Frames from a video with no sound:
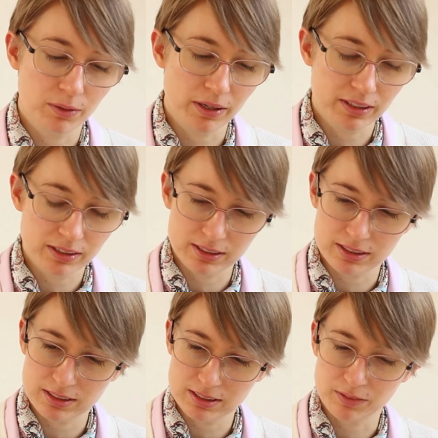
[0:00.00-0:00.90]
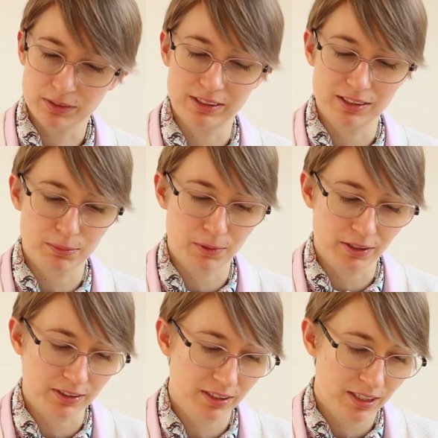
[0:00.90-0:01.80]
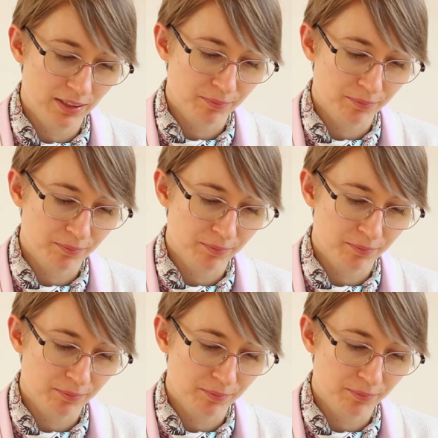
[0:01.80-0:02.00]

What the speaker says: Oh, I think this is, oh, these are the products.